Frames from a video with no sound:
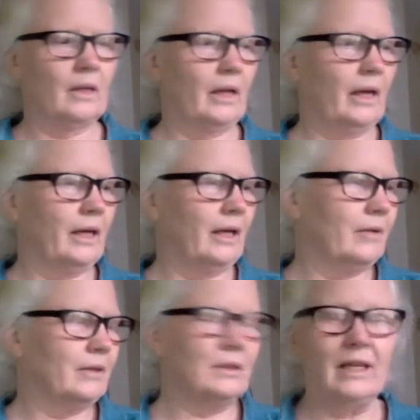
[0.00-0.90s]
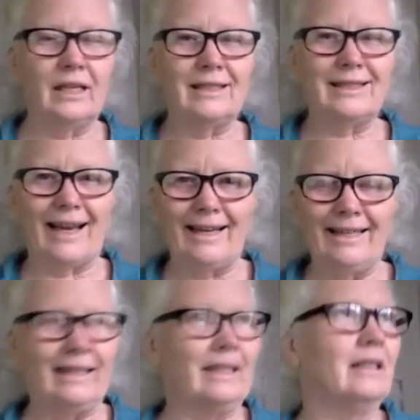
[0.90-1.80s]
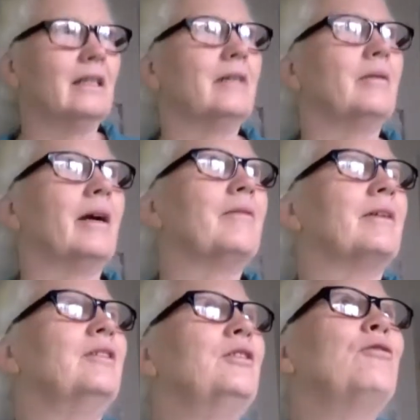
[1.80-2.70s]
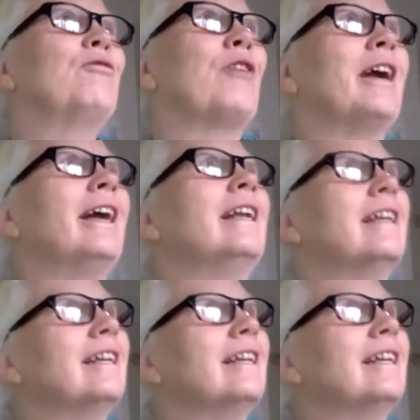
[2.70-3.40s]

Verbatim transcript: And I was excited. I have a new friend.